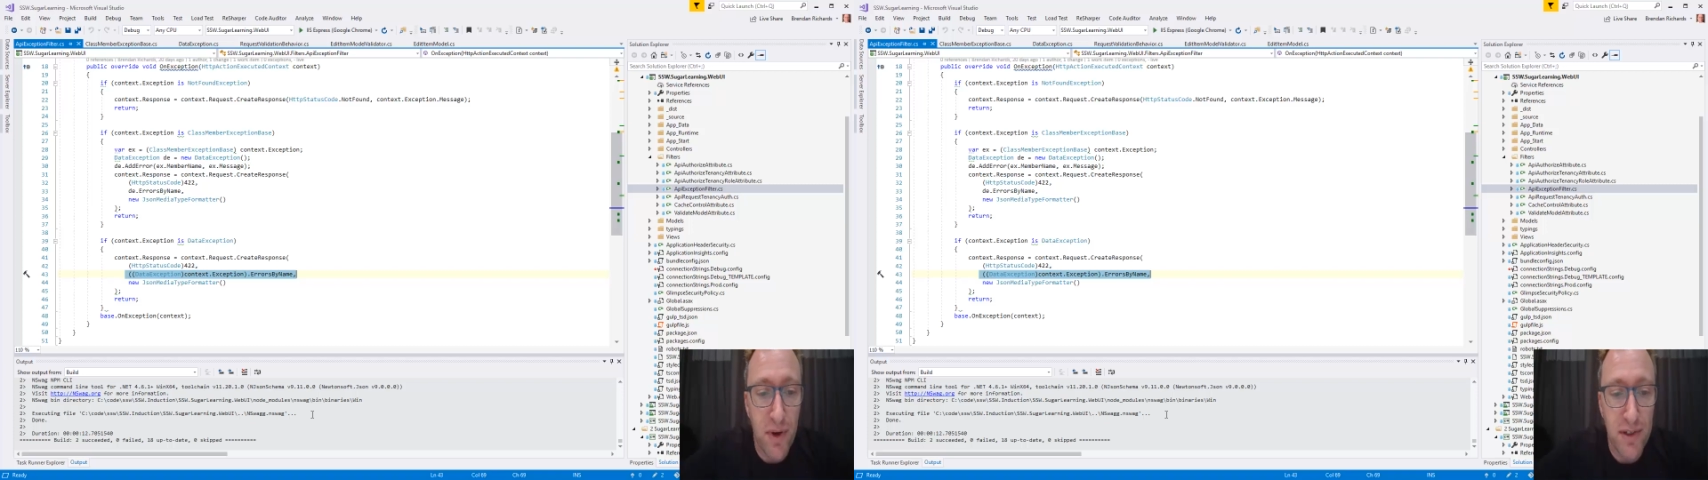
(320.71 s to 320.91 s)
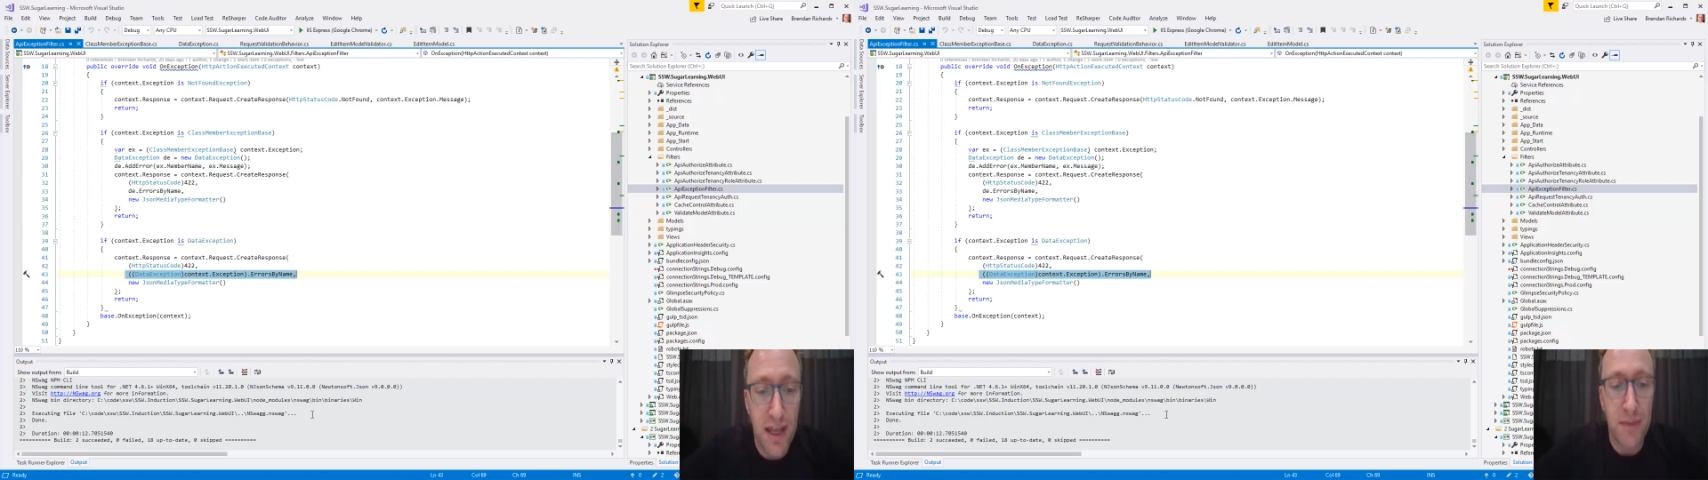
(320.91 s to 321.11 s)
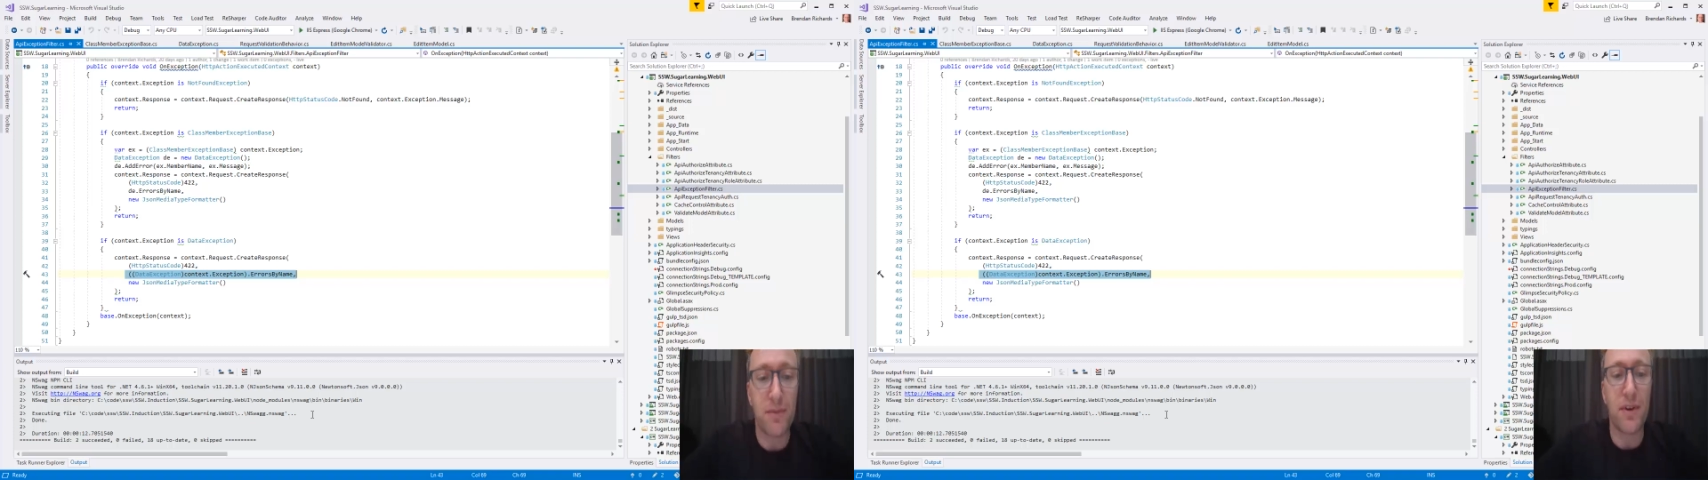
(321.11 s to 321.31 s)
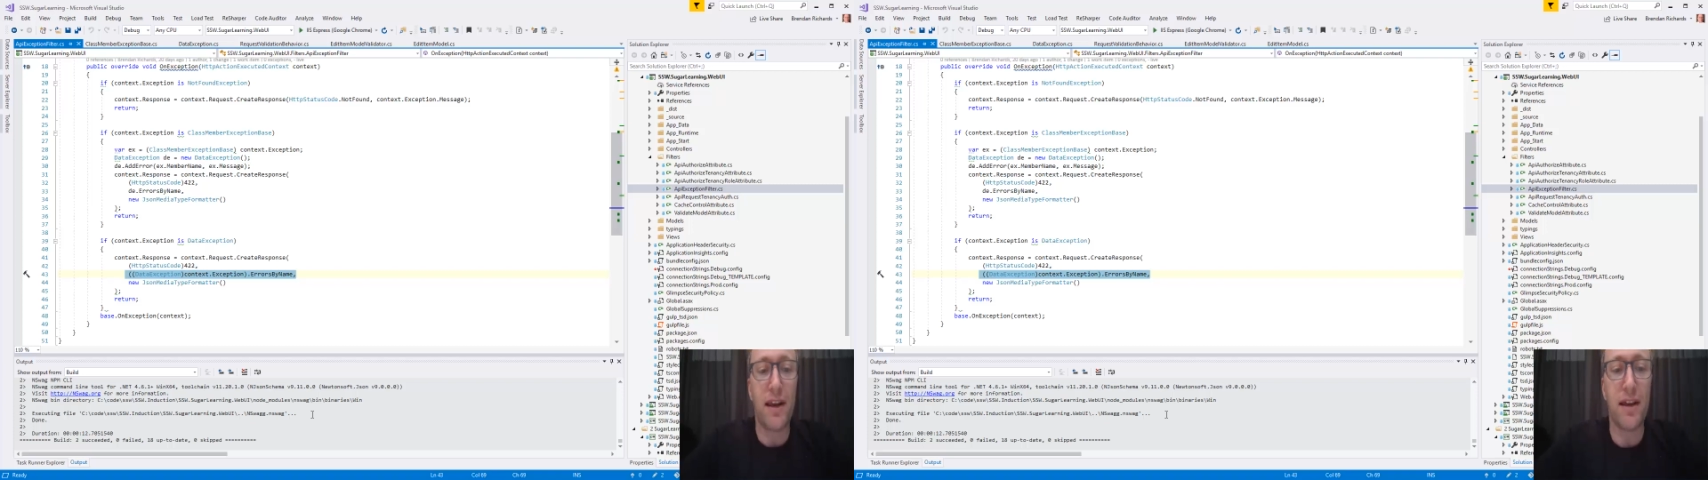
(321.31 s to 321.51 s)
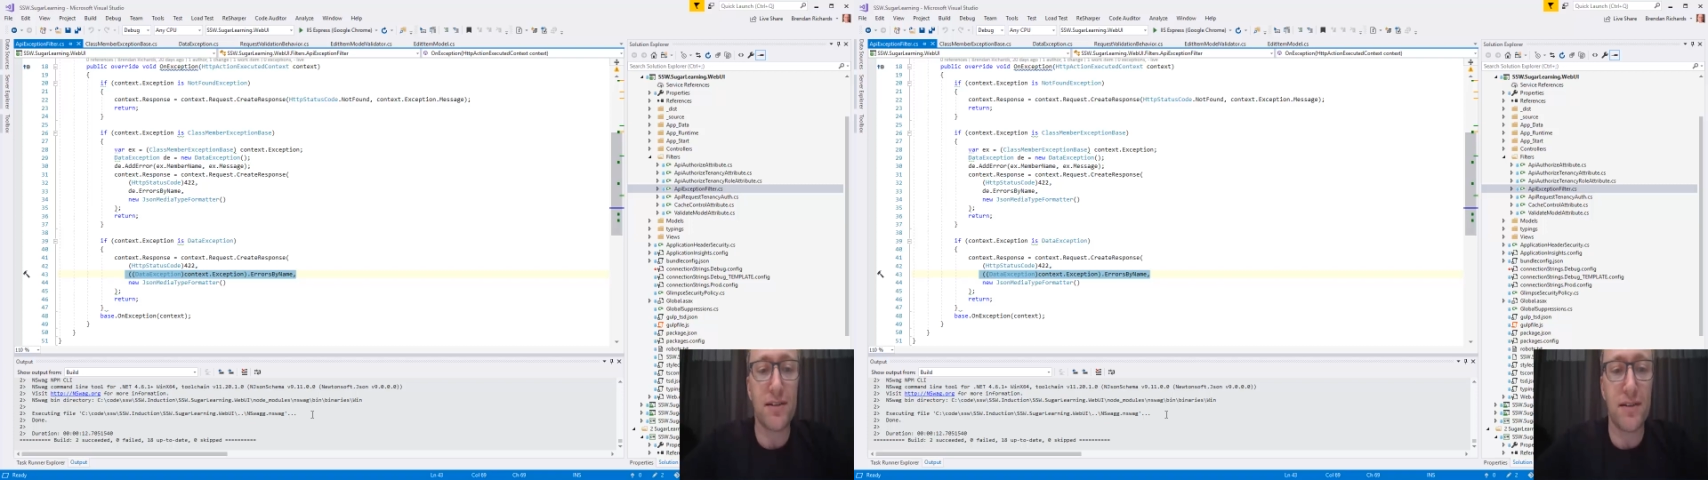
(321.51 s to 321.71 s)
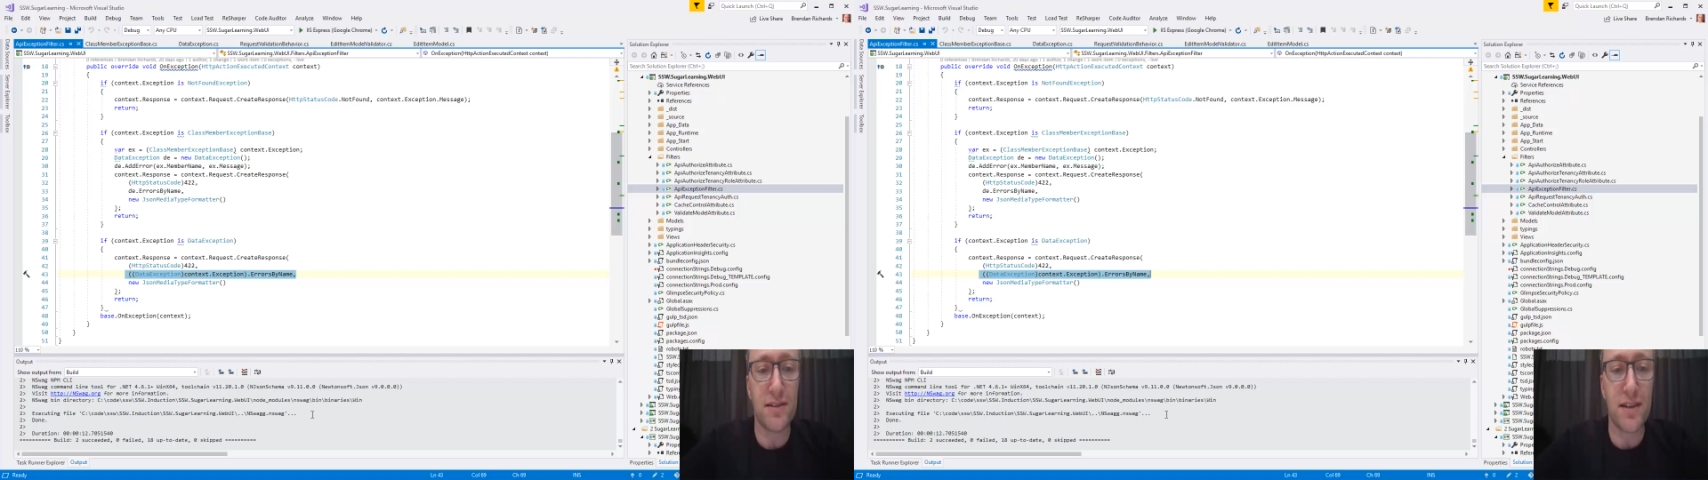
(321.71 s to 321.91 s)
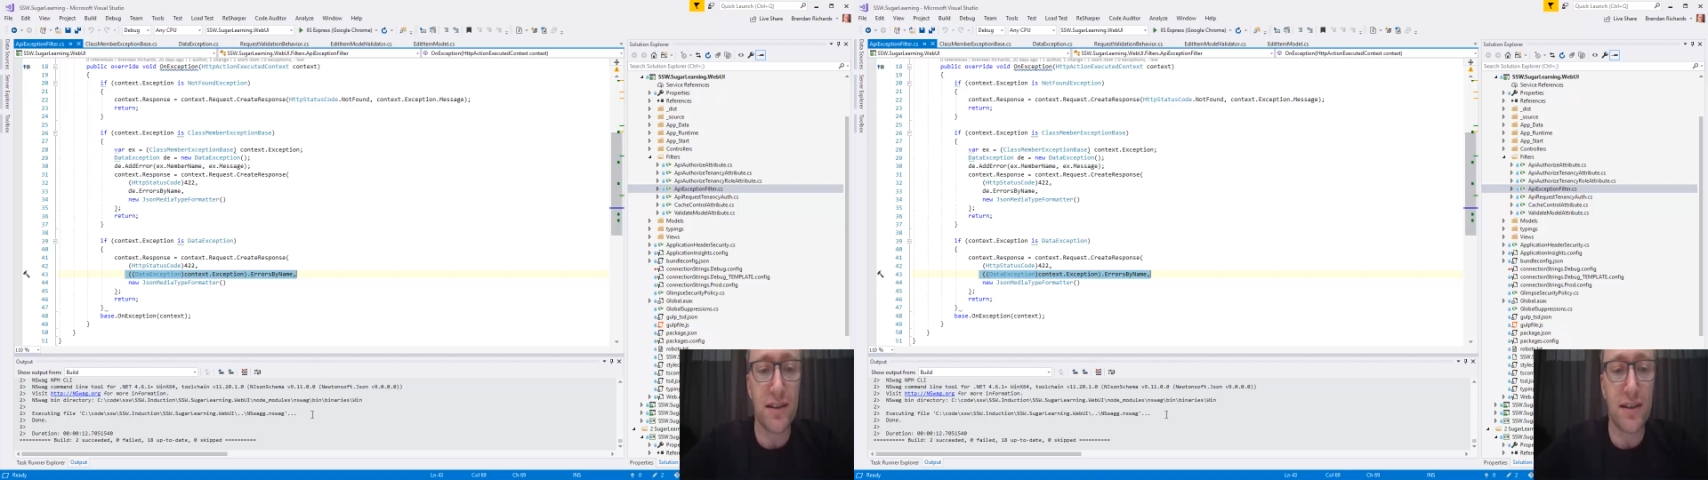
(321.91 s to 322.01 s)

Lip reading: by name collection.